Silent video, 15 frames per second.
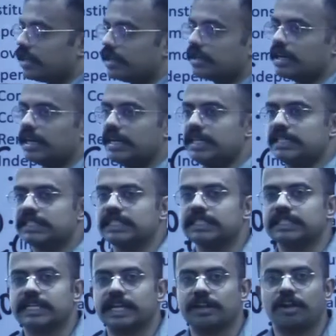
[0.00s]

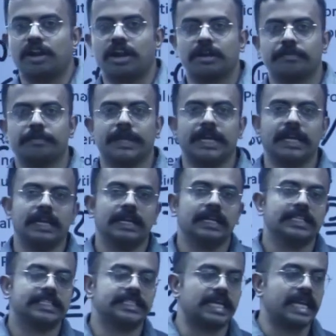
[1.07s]
conditions cannot be
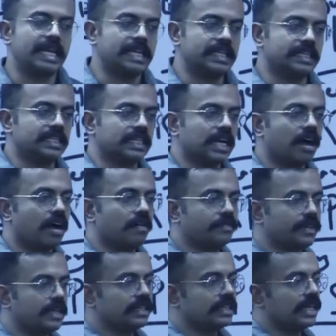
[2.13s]
changed
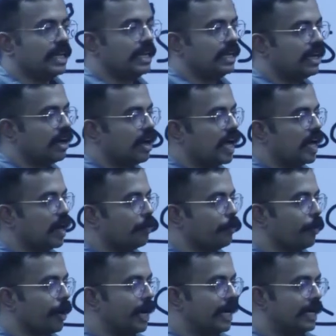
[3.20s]
after they are
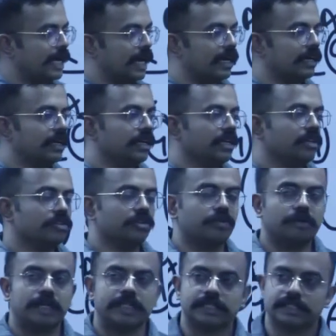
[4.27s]
appointed. So
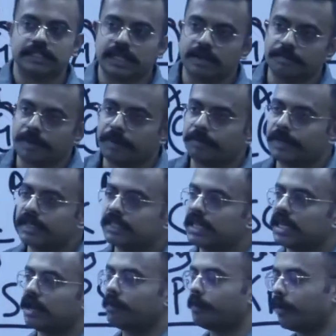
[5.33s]
once the members
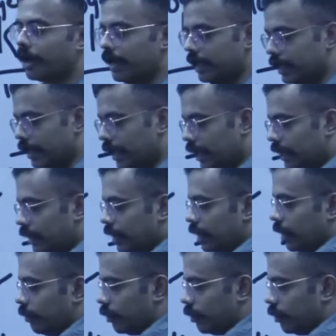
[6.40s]
are appointed,